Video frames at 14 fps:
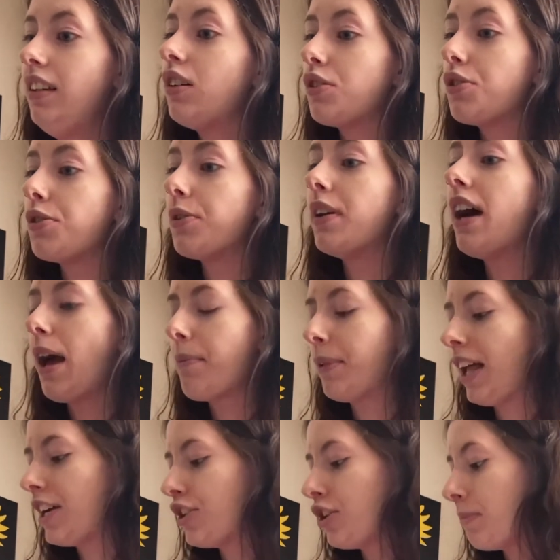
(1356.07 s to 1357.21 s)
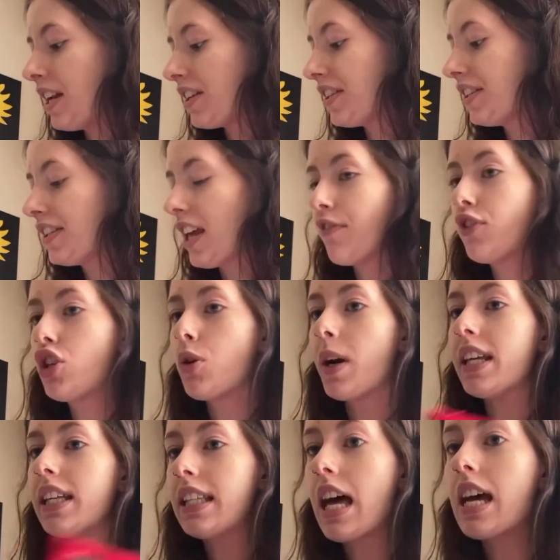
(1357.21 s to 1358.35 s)
Ooh, I'm glad you made a safe
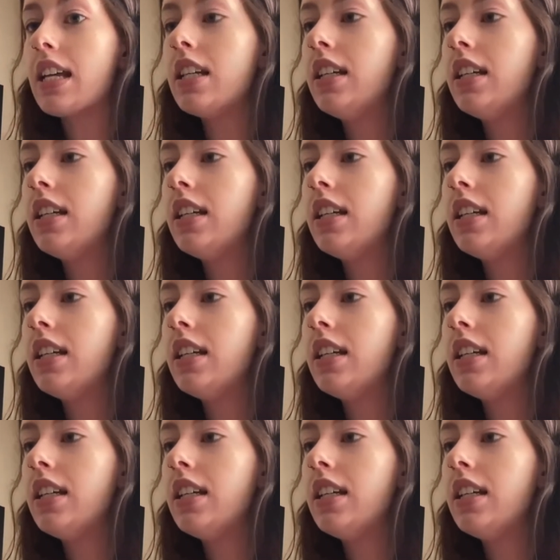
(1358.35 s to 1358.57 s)
choice then.